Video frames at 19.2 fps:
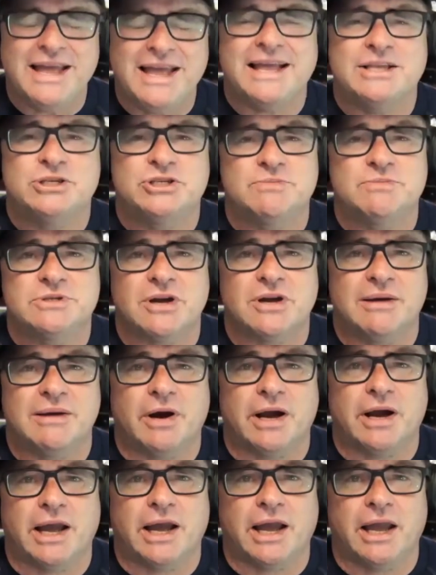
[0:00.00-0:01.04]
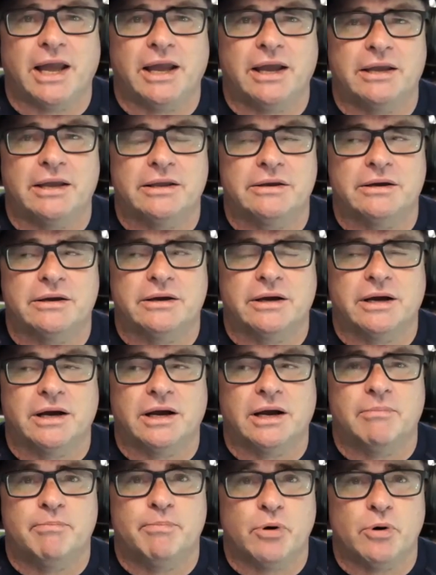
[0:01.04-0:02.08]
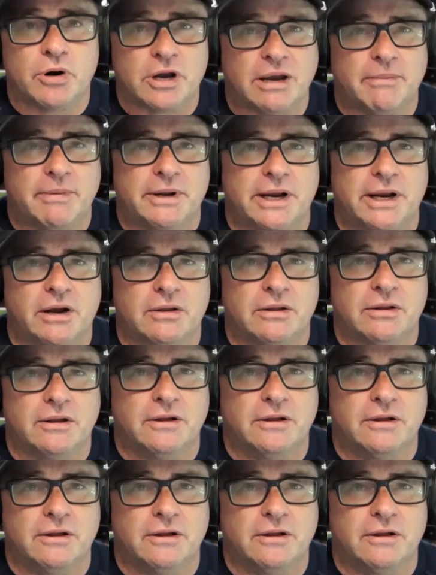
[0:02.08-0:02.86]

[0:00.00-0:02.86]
had a book coming out.